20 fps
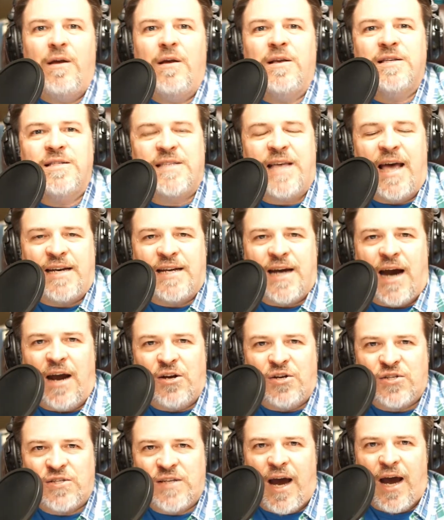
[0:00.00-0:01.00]
satire
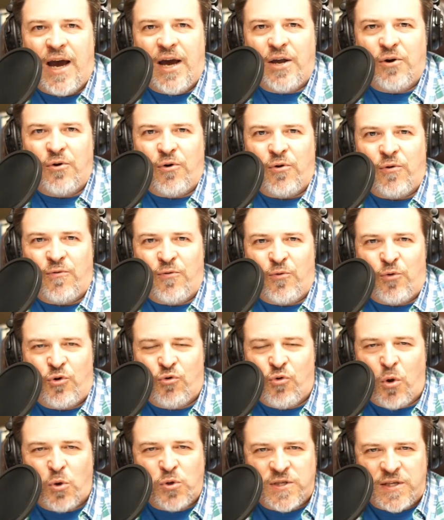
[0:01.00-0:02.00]
site or
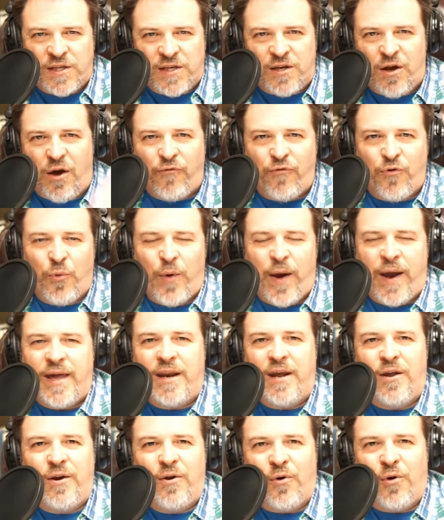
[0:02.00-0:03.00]
grossly
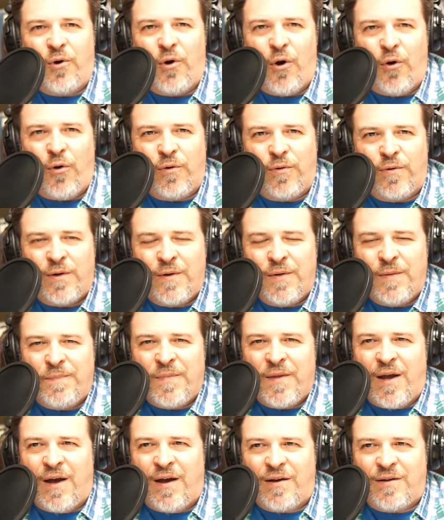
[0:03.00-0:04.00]
overrated or
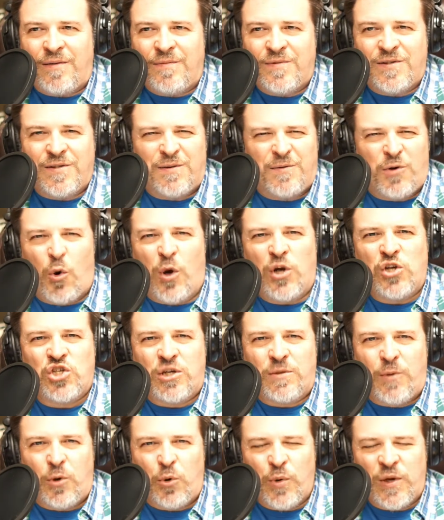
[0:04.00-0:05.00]

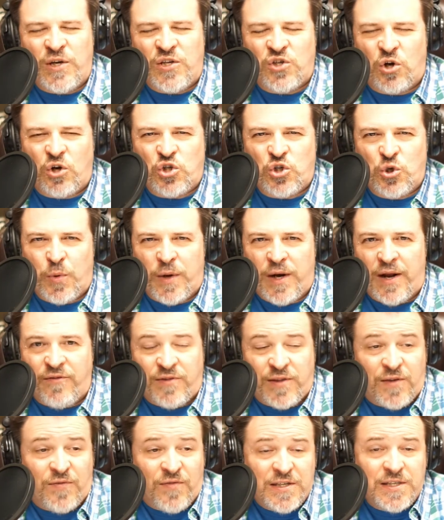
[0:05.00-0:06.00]
questionable research or whatever.
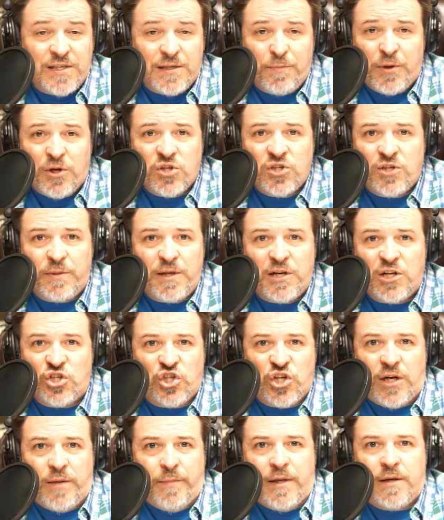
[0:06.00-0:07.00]
This appears to be
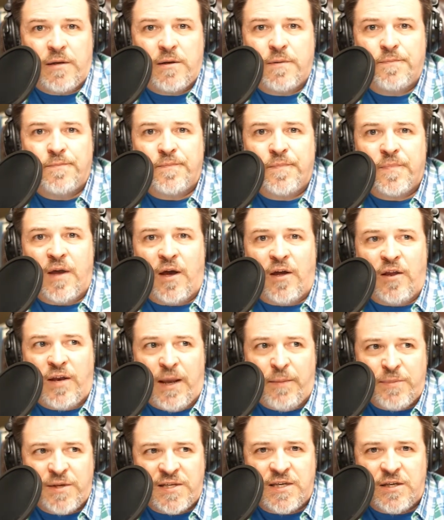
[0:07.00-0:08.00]
legitimate. The
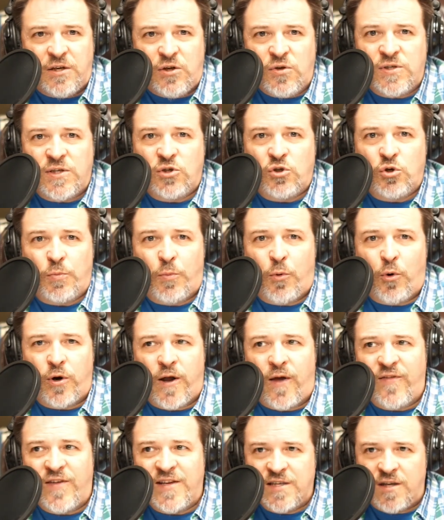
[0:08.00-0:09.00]
NBC News has reported
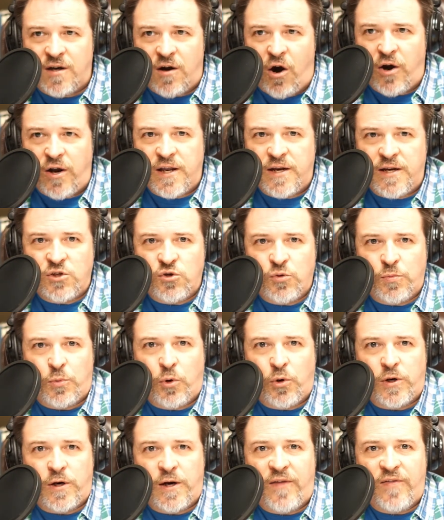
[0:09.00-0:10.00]
on this. The Guardian has
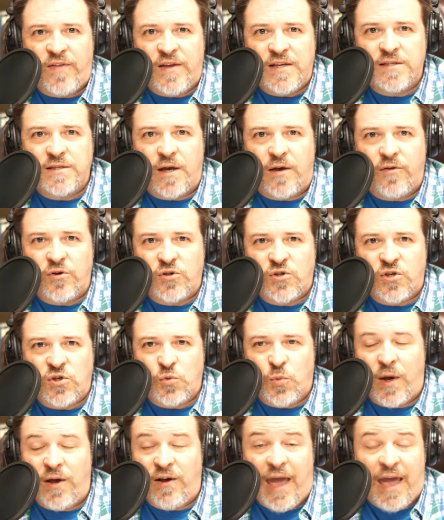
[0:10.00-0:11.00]
reported on this. Others as
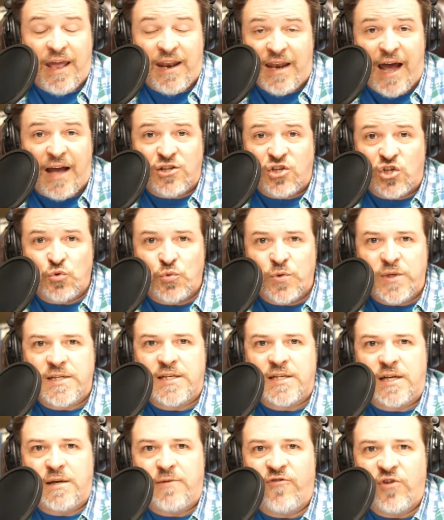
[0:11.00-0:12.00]
well. And not just
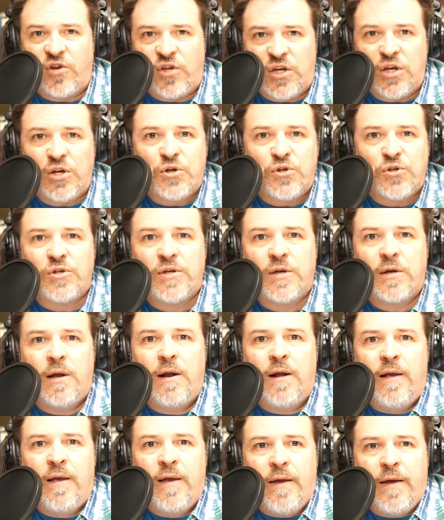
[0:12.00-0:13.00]
recently, for years.
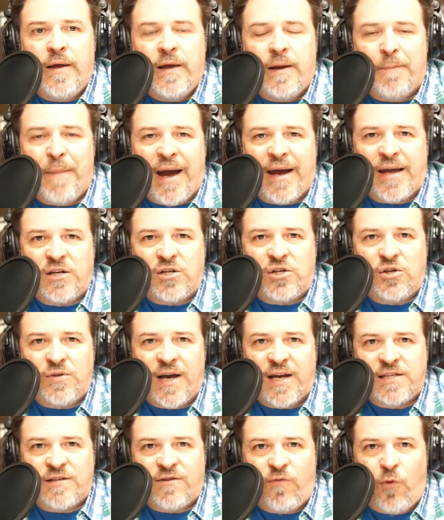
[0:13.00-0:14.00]
Back in
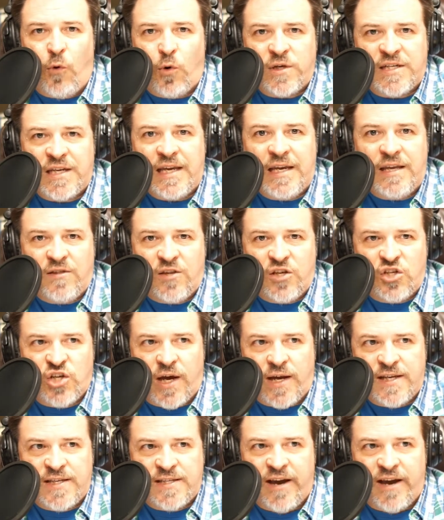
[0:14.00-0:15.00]
2014, the Chinese